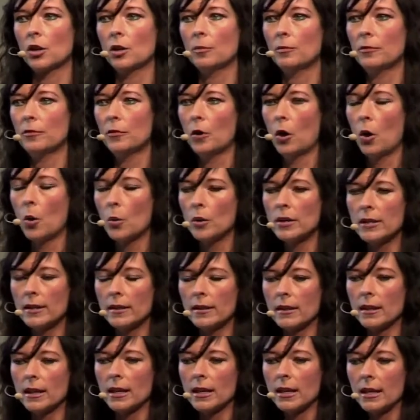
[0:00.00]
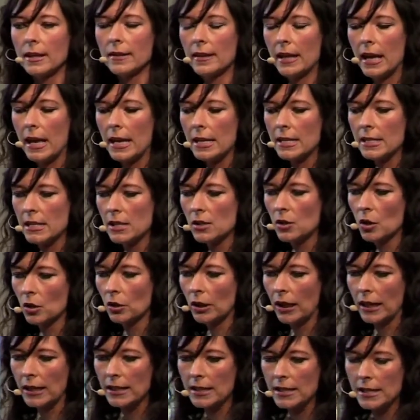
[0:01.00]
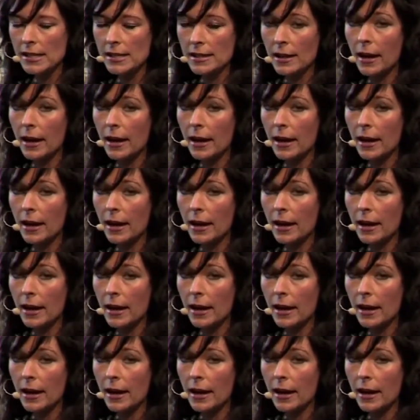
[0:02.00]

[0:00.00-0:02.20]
come forward in the 80s or 90s